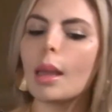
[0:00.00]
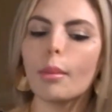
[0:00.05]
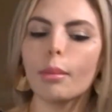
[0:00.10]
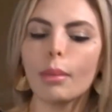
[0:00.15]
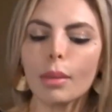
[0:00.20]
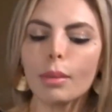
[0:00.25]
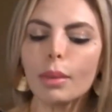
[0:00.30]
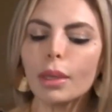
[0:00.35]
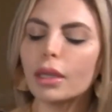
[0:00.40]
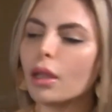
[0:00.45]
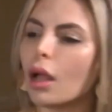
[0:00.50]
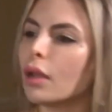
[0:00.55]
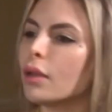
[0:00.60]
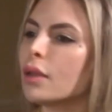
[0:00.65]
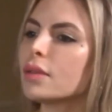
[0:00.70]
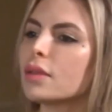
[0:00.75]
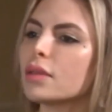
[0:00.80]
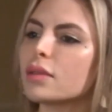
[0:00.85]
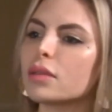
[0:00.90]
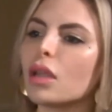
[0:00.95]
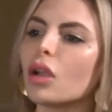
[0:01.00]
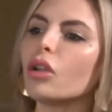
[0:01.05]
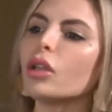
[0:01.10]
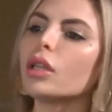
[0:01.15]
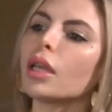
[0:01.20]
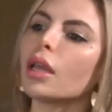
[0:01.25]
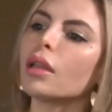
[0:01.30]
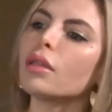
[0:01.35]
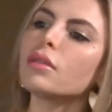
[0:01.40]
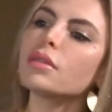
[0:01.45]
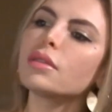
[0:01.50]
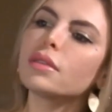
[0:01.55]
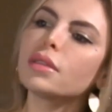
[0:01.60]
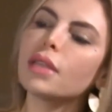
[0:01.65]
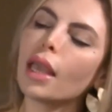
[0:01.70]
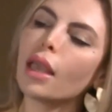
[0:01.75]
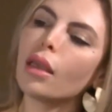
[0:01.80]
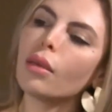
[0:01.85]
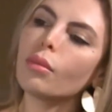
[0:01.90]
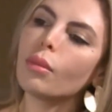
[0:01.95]
Maybe not necessarily in the
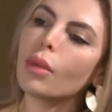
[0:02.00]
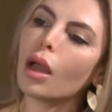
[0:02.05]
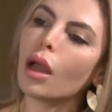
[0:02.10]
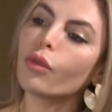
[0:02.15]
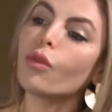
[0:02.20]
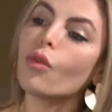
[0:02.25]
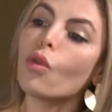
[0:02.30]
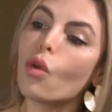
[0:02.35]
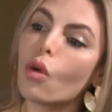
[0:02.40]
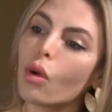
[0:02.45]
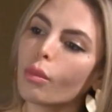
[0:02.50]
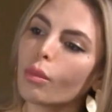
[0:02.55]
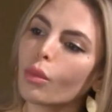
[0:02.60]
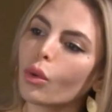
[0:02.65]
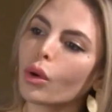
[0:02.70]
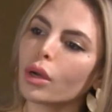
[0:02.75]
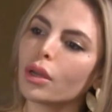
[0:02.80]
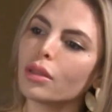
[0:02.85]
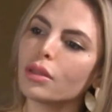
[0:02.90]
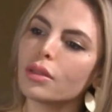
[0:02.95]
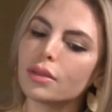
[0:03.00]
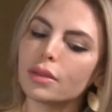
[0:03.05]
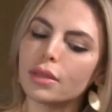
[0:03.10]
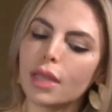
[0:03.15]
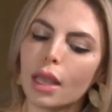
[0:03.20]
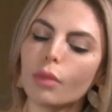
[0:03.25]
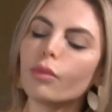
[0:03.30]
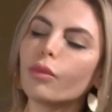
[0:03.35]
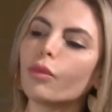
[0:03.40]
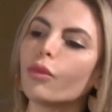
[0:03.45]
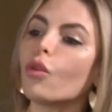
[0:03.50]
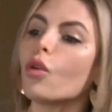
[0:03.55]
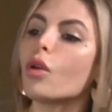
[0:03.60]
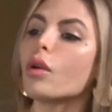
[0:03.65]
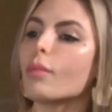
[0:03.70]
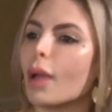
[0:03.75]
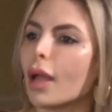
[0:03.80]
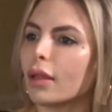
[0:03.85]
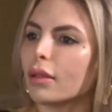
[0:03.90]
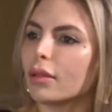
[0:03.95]
same form or in the same
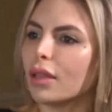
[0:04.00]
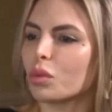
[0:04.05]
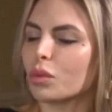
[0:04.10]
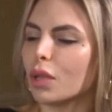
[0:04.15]
format